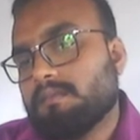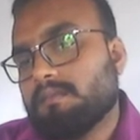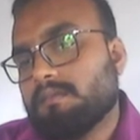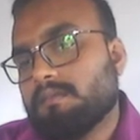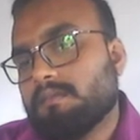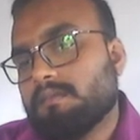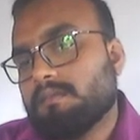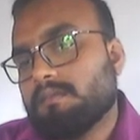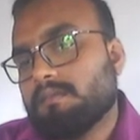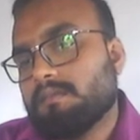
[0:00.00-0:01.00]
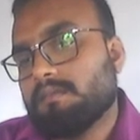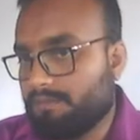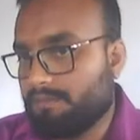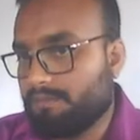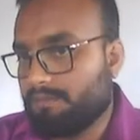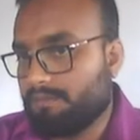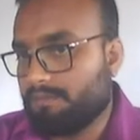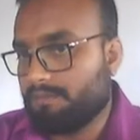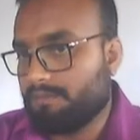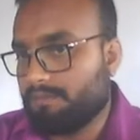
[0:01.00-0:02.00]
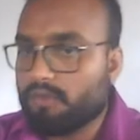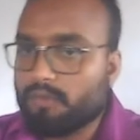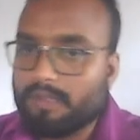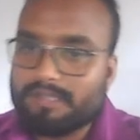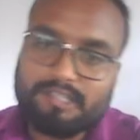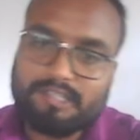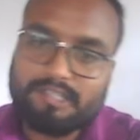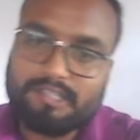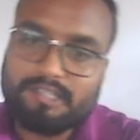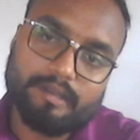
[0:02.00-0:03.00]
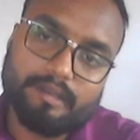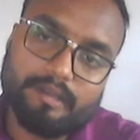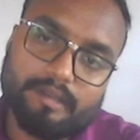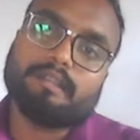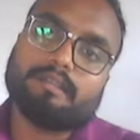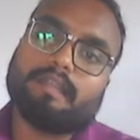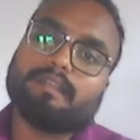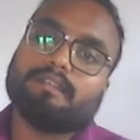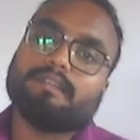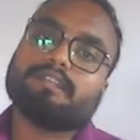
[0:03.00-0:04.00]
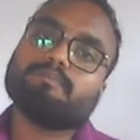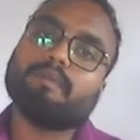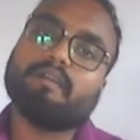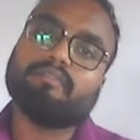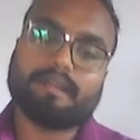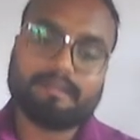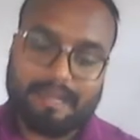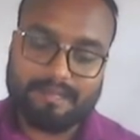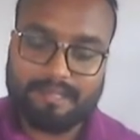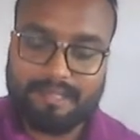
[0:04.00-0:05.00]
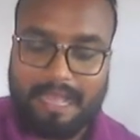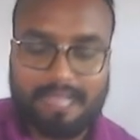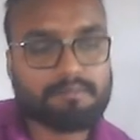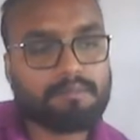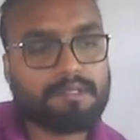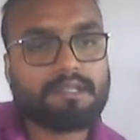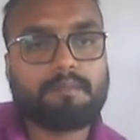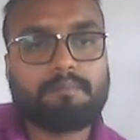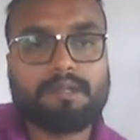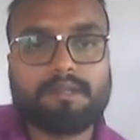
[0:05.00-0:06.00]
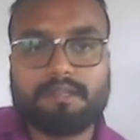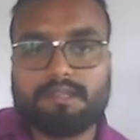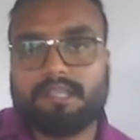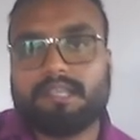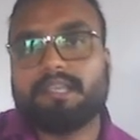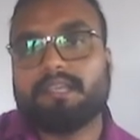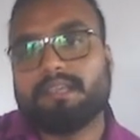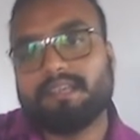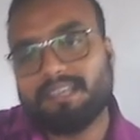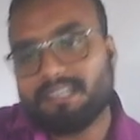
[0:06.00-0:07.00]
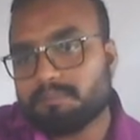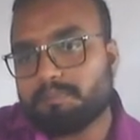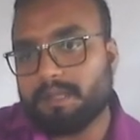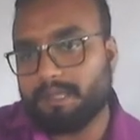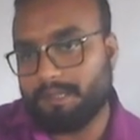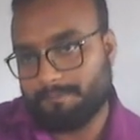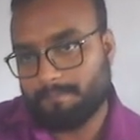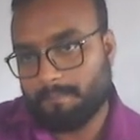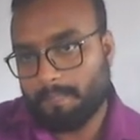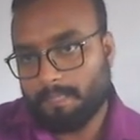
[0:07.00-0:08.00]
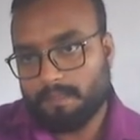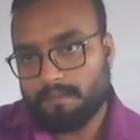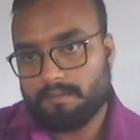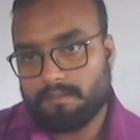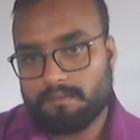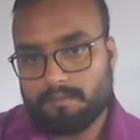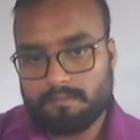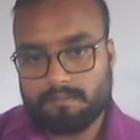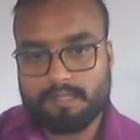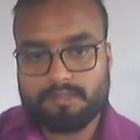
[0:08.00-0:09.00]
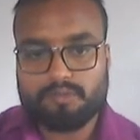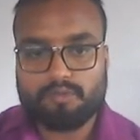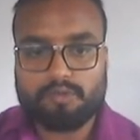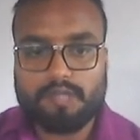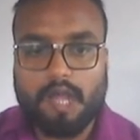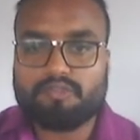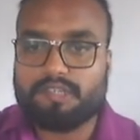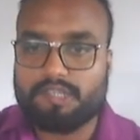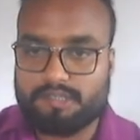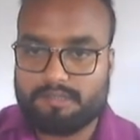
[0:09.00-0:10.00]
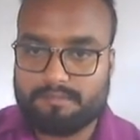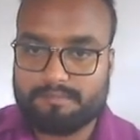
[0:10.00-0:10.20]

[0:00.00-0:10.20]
time of future. So you can see over here that it's perfect that he has been completed. He is playing. There's no doubt in it.